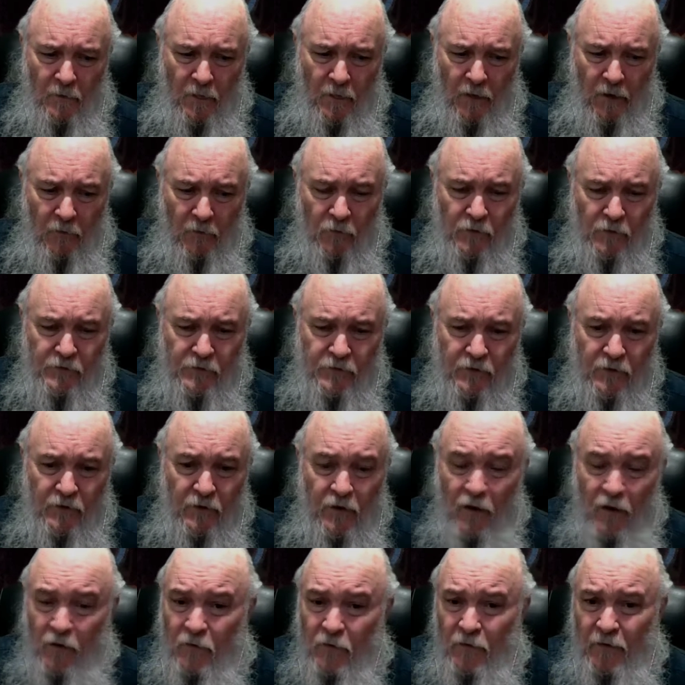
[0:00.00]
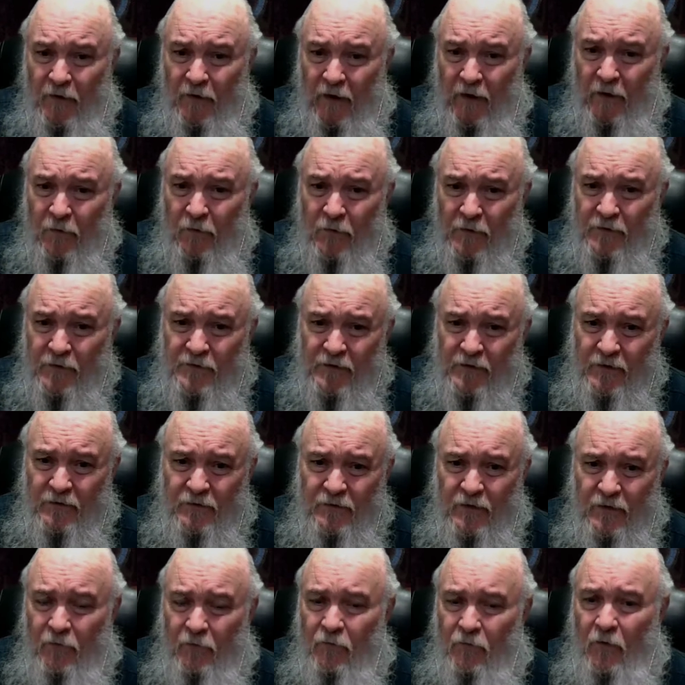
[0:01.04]
I want you to know that I wish each
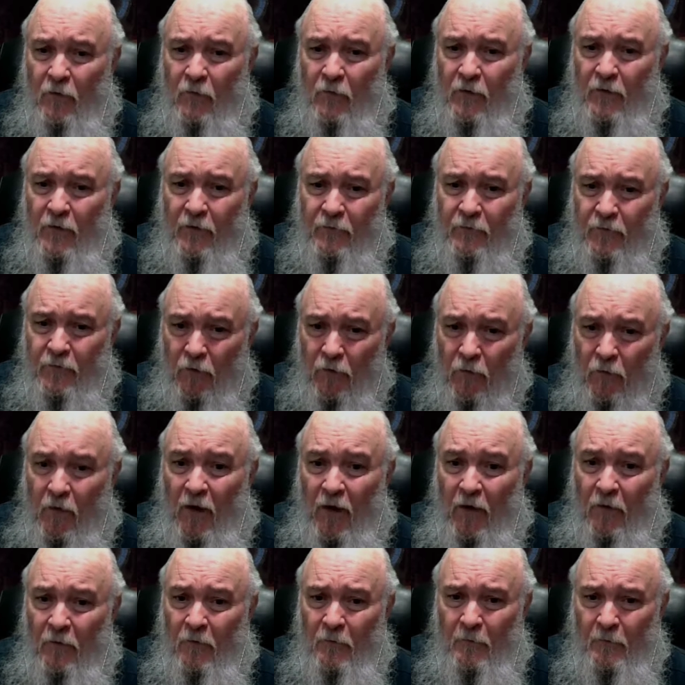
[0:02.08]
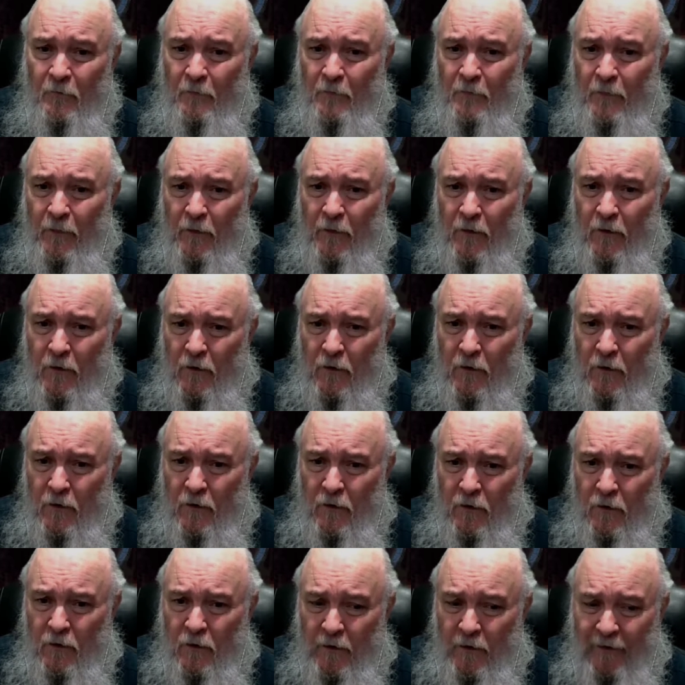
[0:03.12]
and every one of you well.
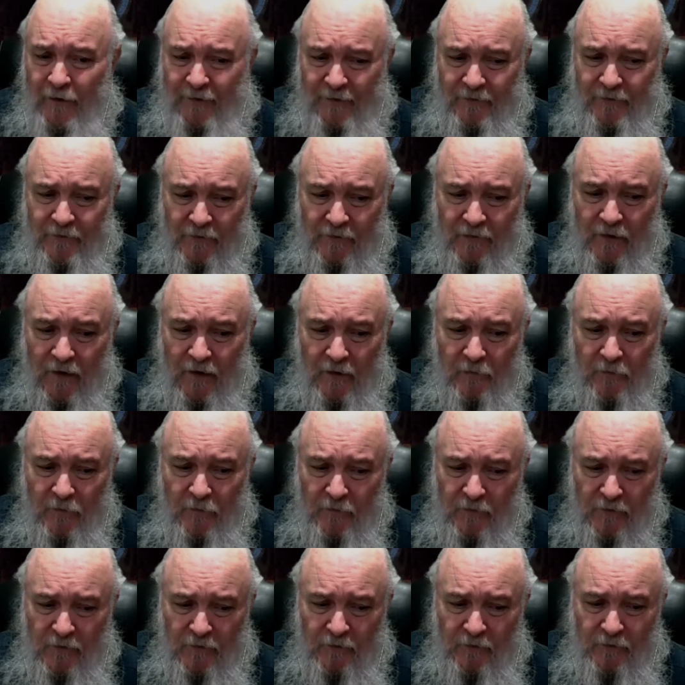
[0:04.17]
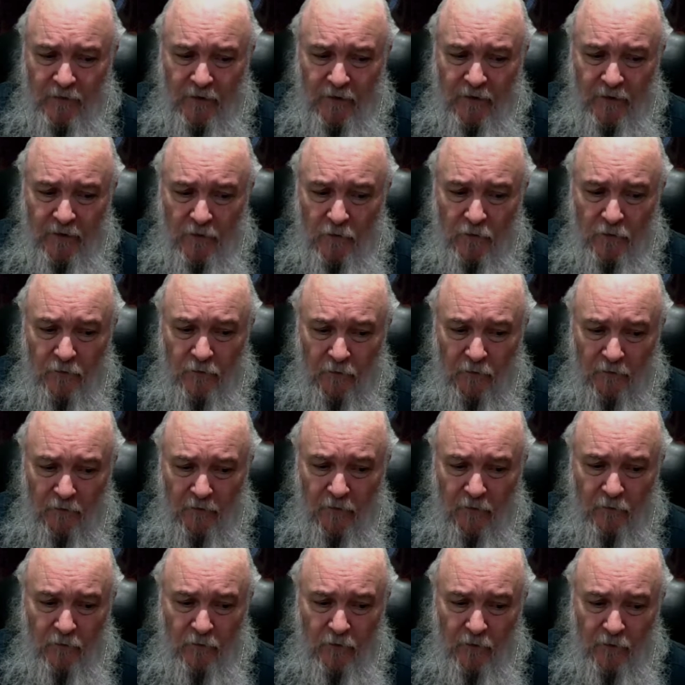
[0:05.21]
And at the time of this video,
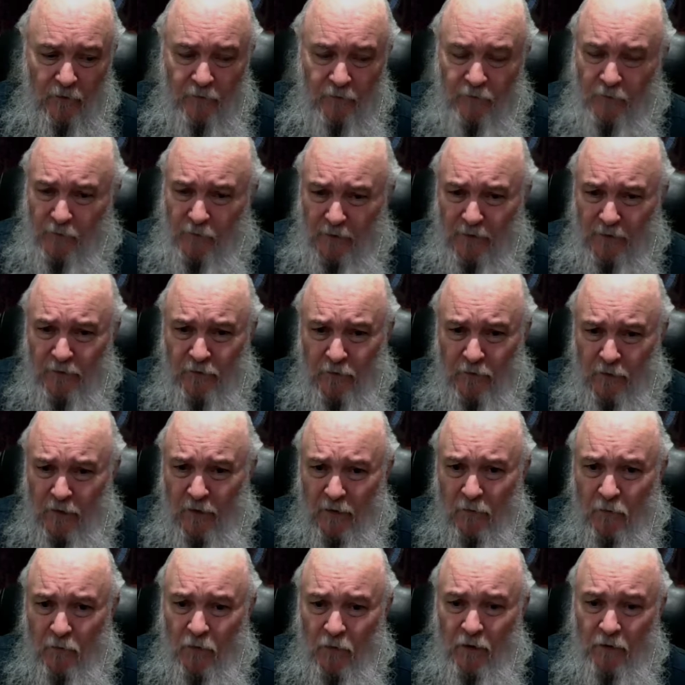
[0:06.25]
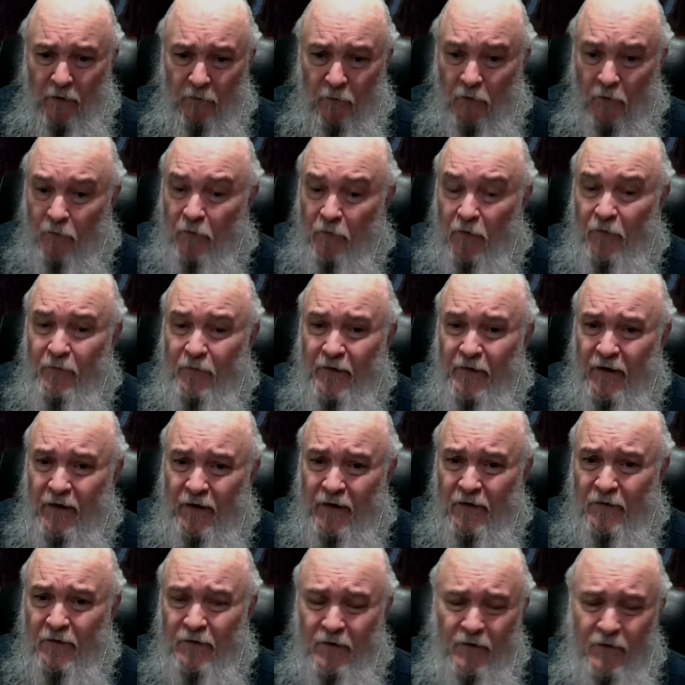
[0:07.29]
November of 2021, we're moving
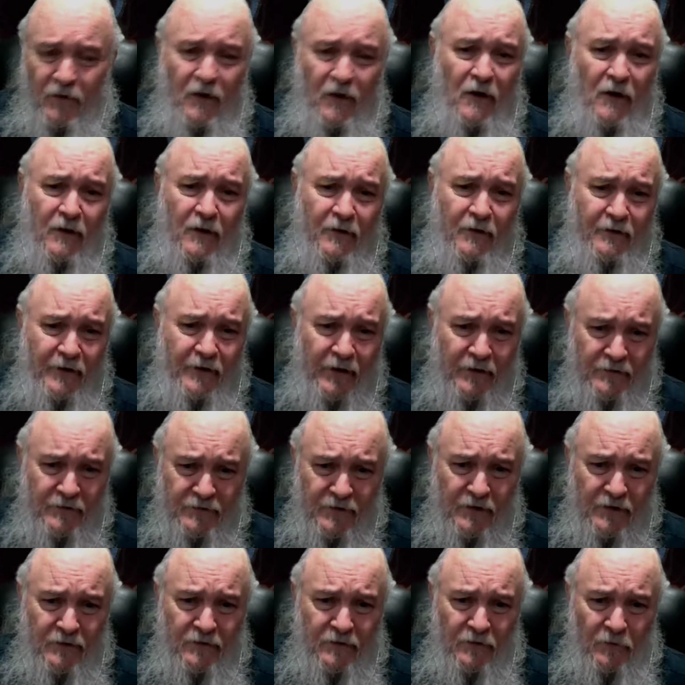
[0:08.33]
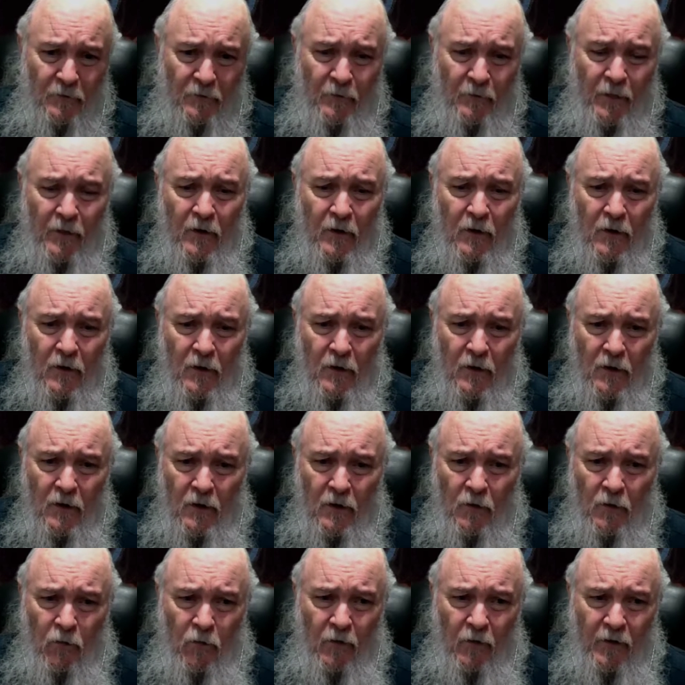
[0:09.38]
into the holiday season
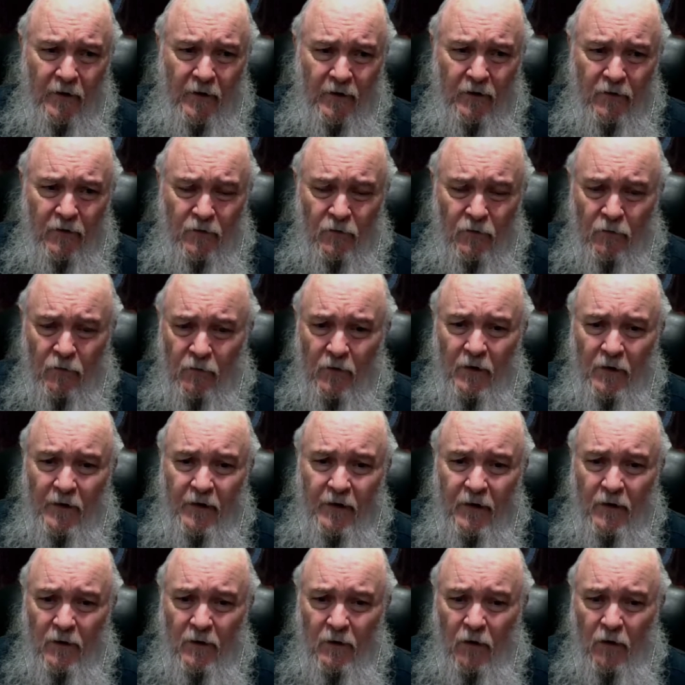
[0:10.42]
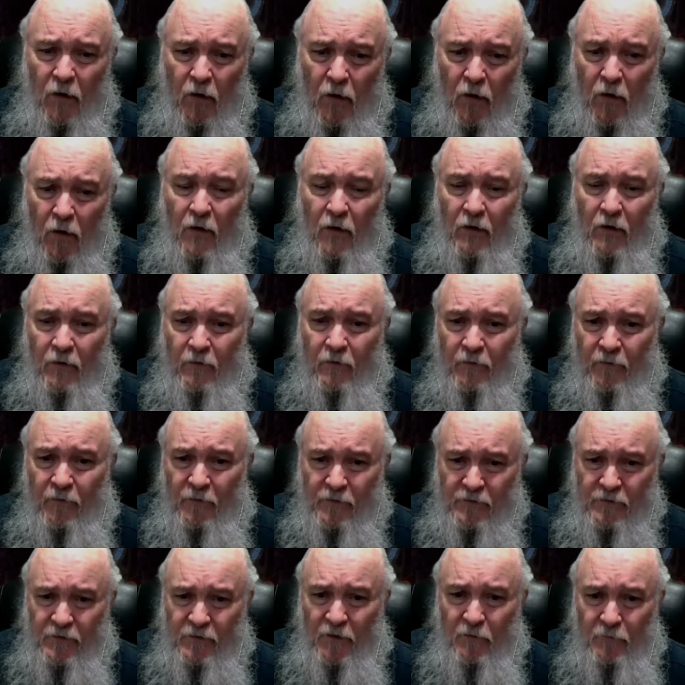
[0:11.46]
where it is really hard for
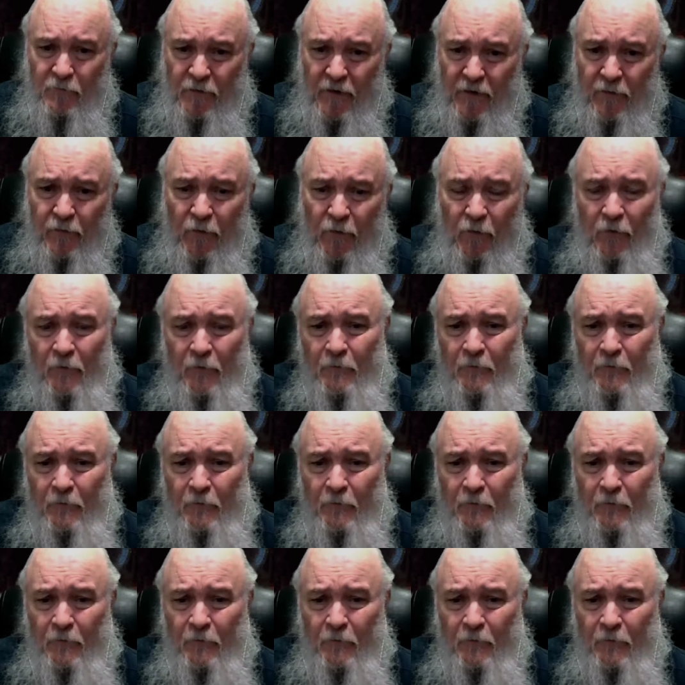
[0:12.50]
some people.